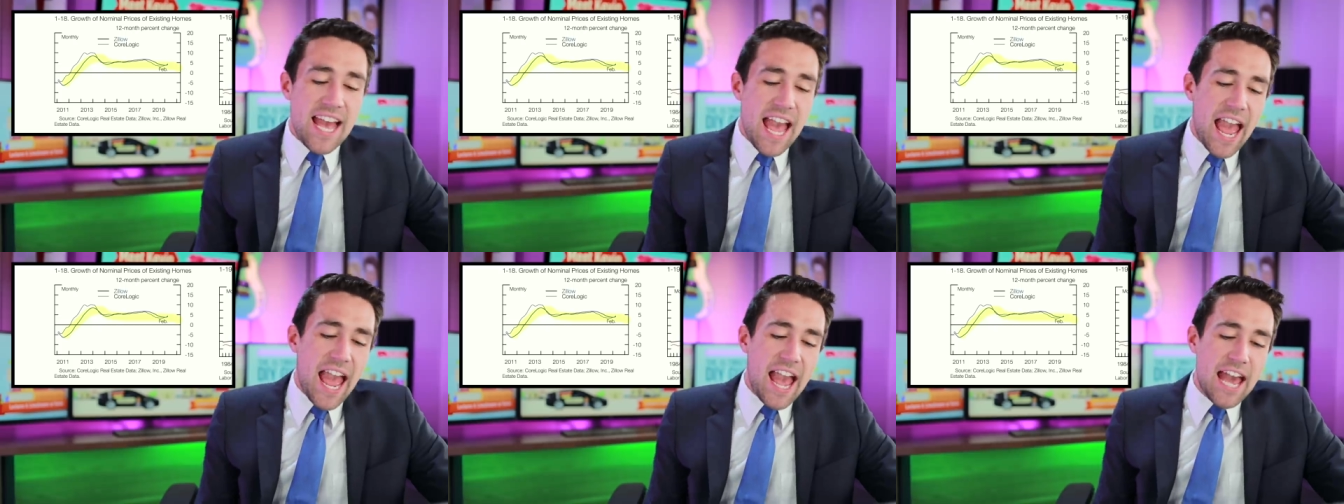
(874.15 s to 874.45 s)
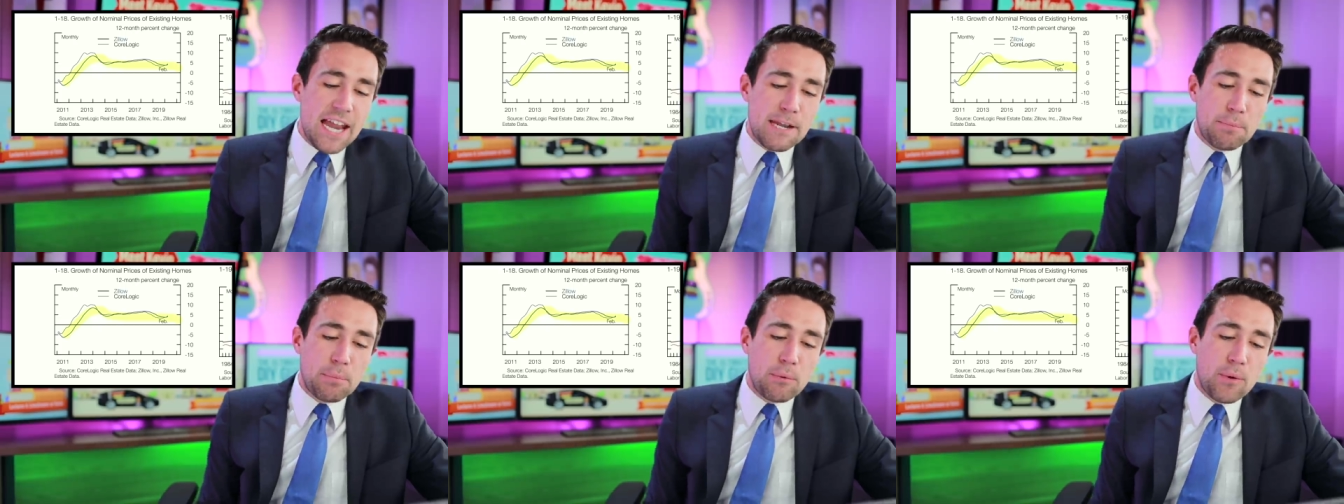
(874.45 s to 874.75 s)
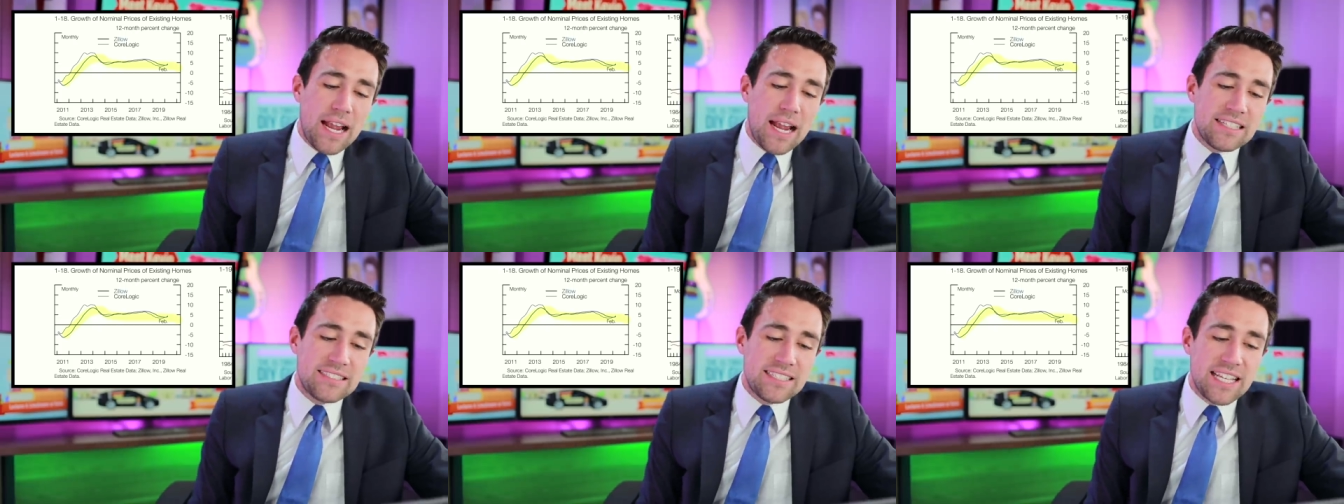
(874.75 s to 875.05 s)
and
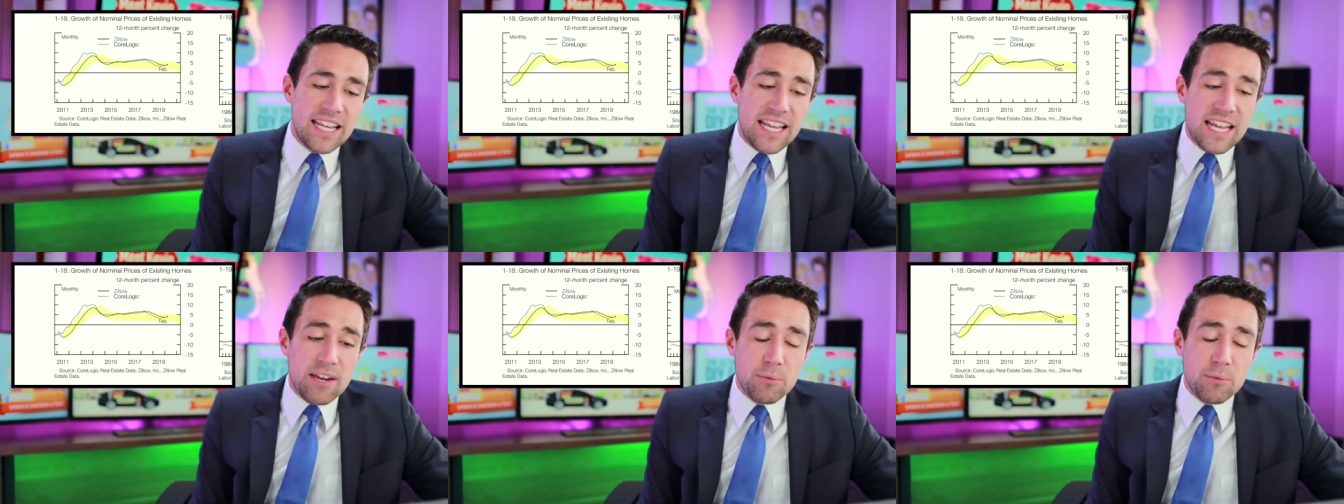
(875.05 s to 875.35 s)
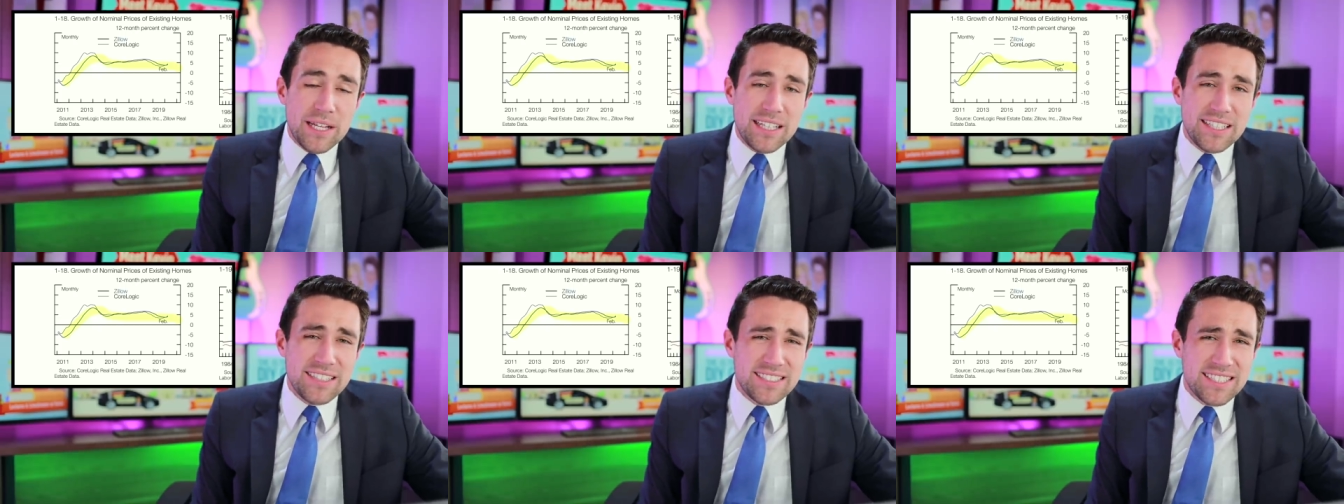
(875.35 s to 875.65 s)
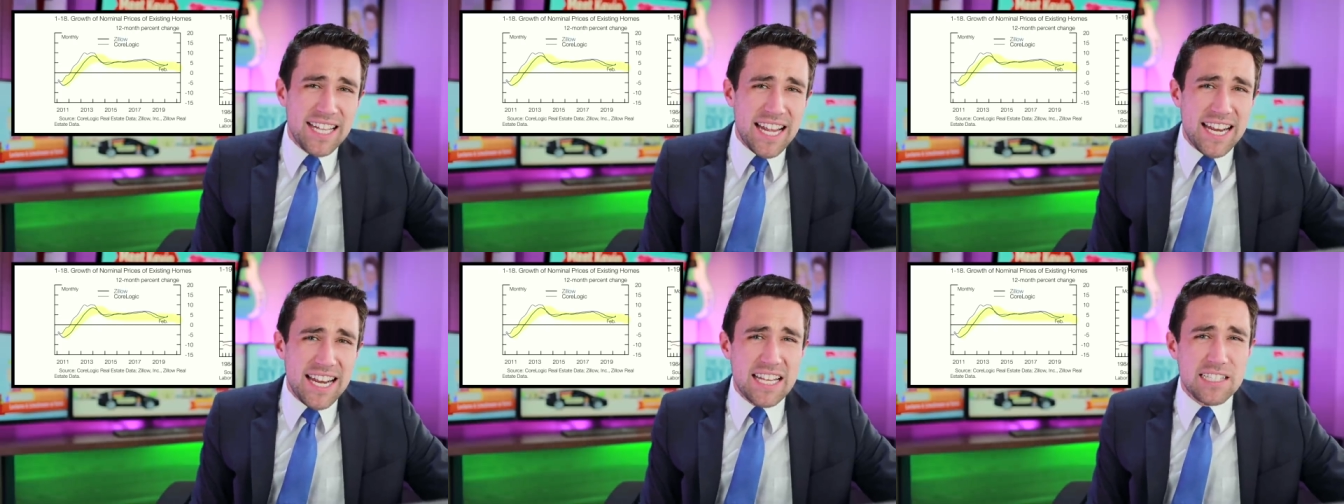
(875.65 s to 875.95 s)
pricing in real
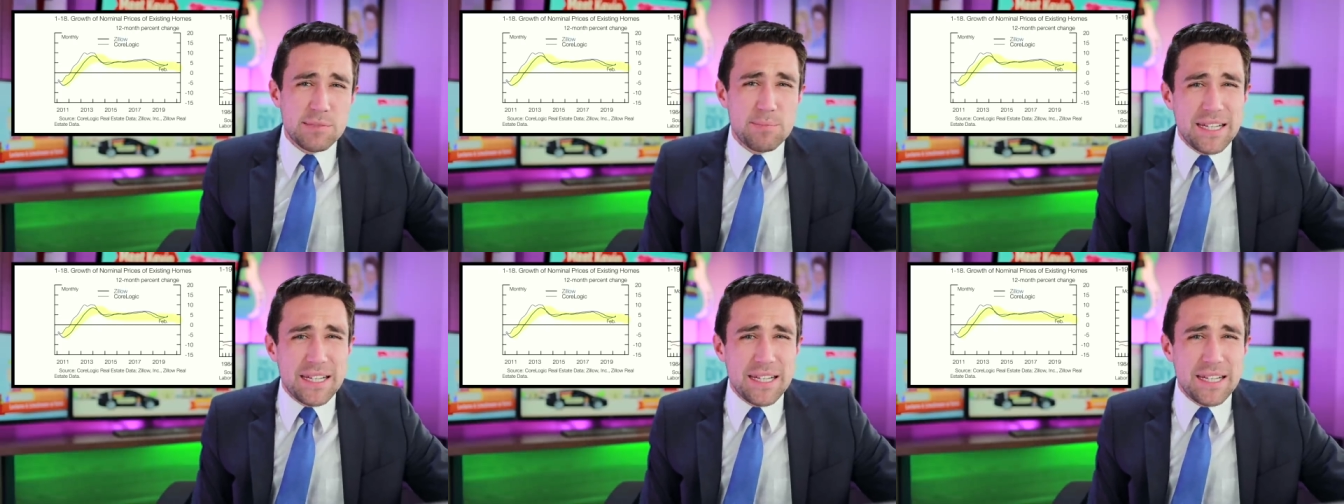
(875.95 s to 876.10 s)
estate has